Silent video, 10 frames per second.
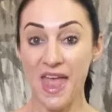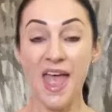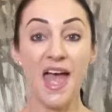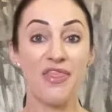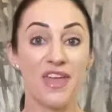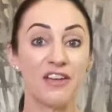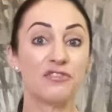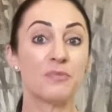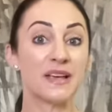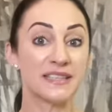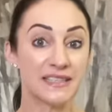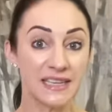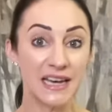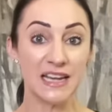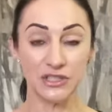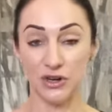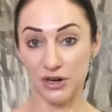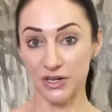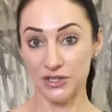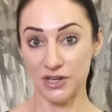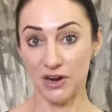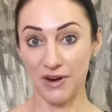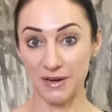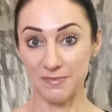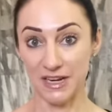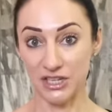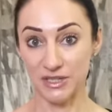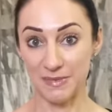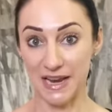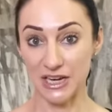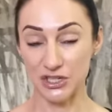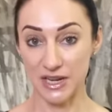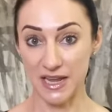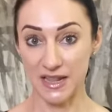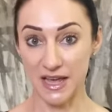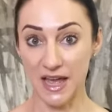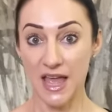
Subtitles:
And therefore, my skin is not going to tolerate much stimulation either.